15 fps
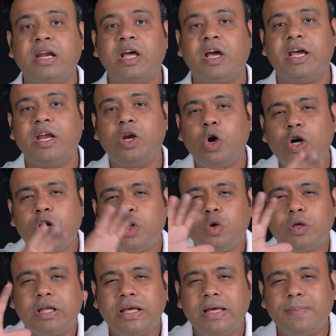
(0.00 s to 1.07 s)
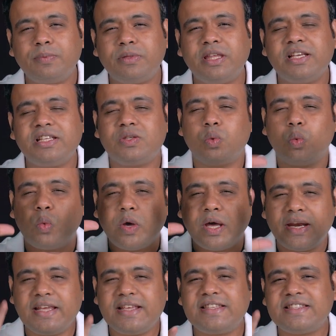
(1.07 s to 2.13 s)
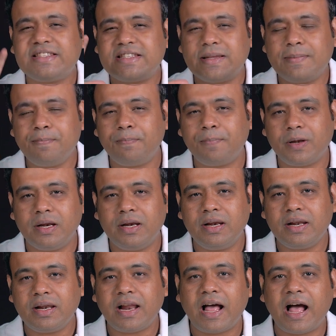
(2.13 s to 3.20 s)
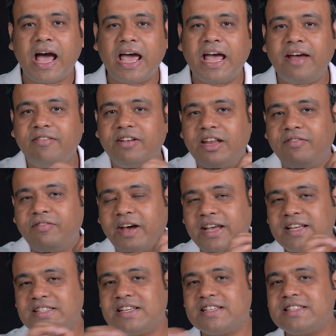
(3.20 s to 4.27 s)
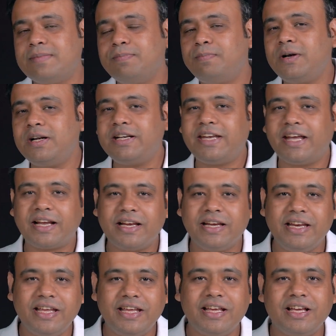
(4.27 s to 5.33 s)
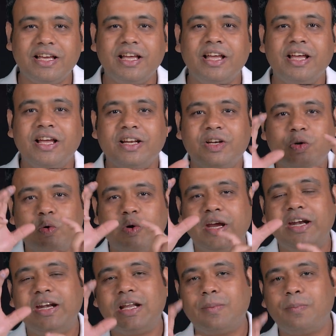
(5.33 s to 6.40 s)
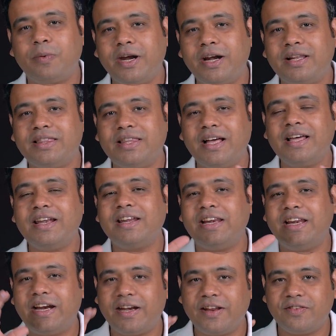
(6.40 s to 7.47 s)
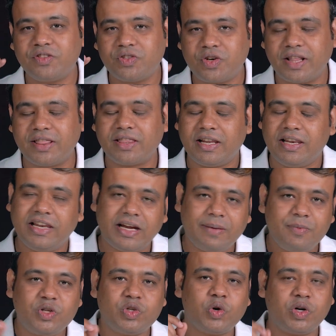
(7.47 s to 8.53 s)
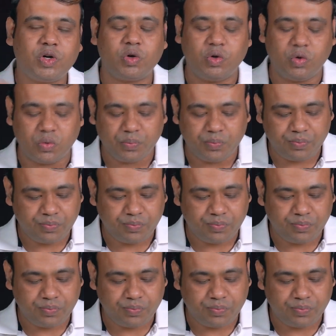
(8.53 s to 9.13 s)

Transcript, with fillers: Now, in order to keep things very simple, I have devised a simple technique to interpret the relative strength. Let me show it to you.